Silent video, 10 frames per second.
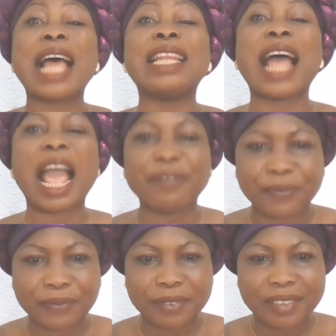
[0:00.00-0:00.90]
alive
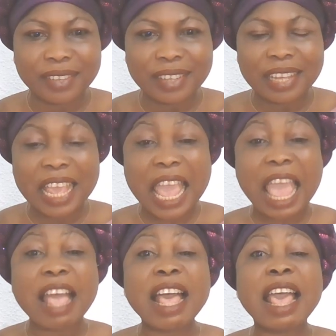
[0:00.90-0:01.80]

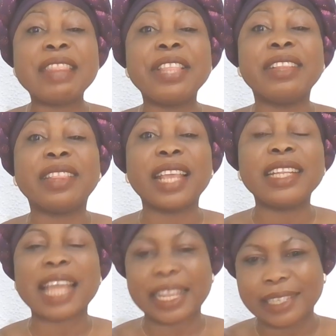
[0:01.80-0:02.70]

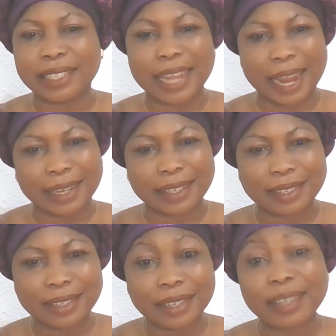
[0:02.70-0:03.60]
anything that is dead.
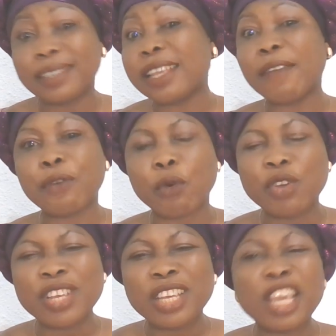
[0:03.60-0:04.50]

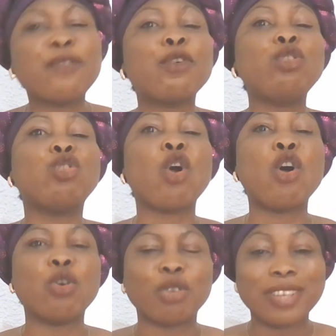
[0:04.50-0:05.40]
Therefore, even
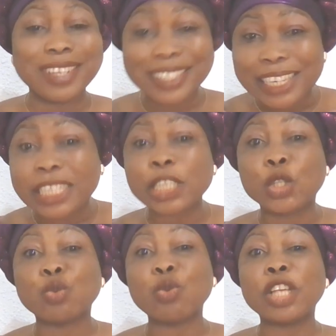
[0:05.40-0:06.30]
though the
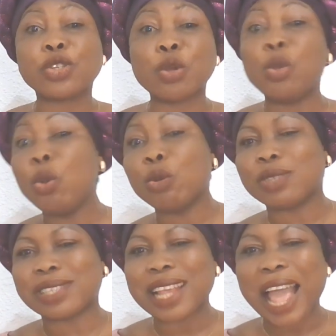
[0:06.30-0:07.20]
situation
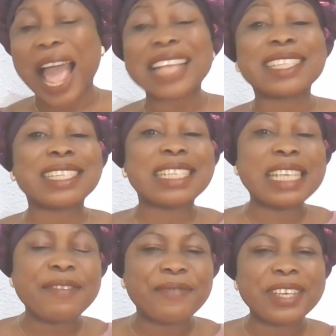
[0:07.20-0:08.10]
looks as
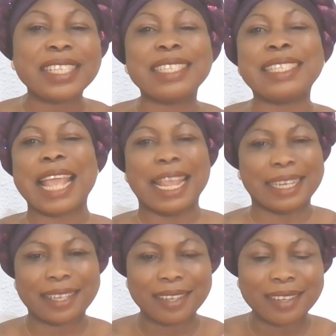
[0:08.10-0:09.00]
if it's dead,